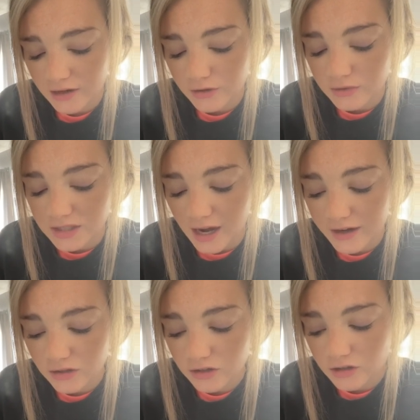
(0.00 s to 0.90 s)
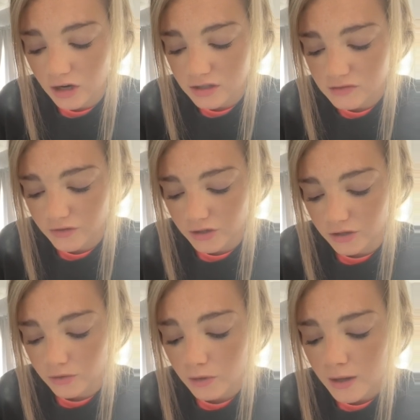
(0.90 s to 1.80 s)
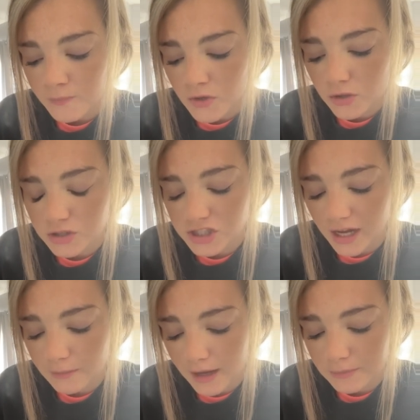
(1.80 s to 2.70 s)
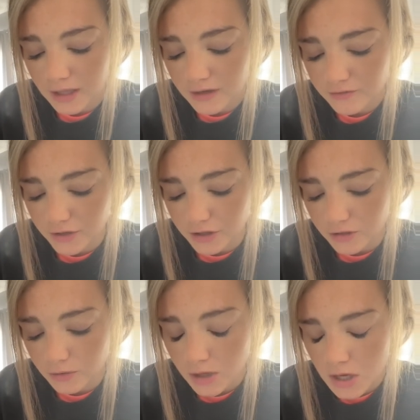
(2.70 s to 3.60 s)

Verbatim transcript: who died on the cross for you, who shed my blood for you,